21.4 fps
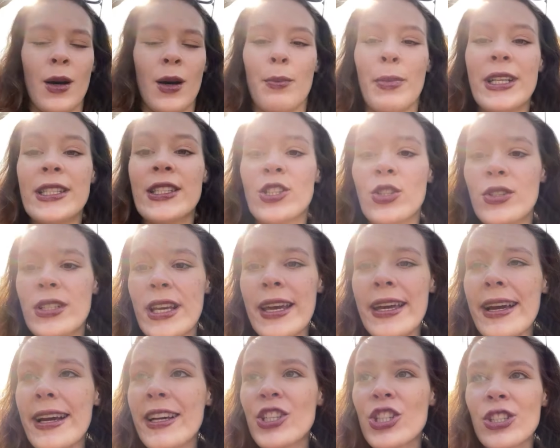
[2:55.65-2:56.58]
But
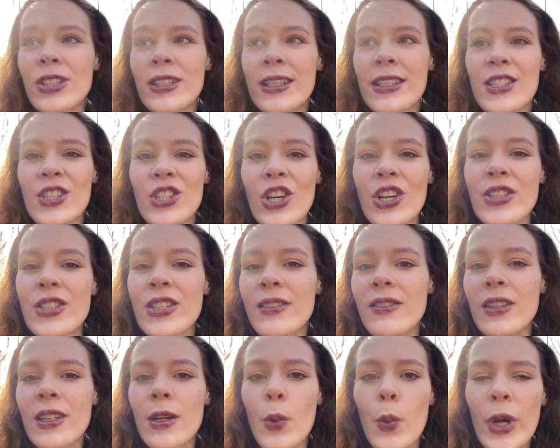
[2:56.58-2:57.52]
today actually is not
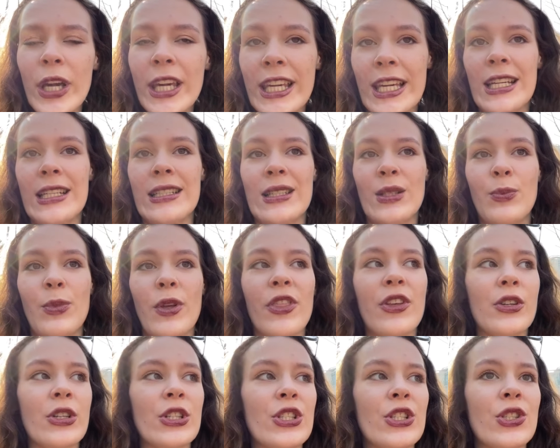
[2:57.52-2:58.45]
even a weekend, but
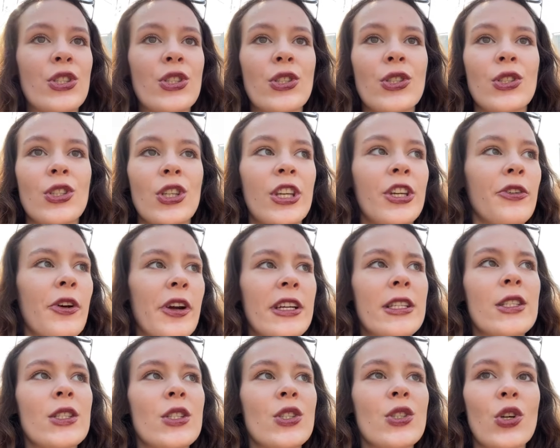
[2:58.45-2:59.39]
here are
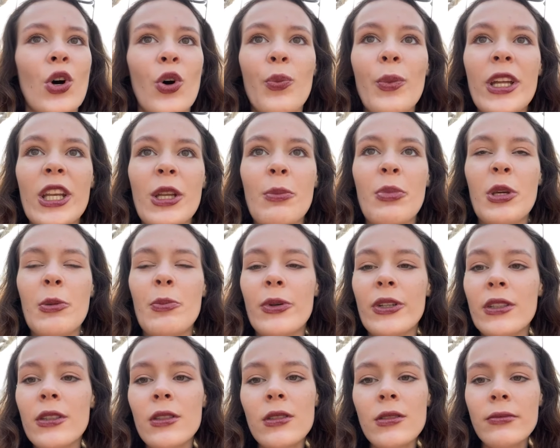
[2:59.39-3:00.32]
so many
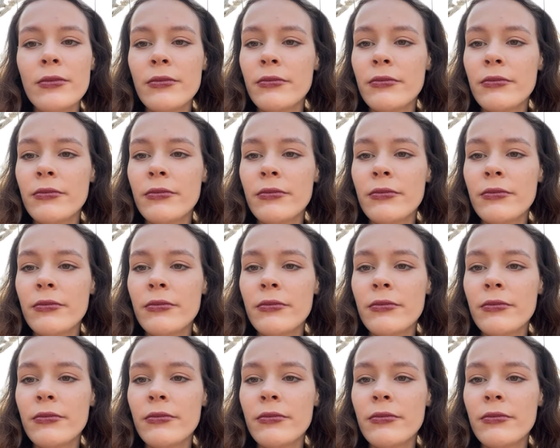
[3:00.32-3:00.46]
people.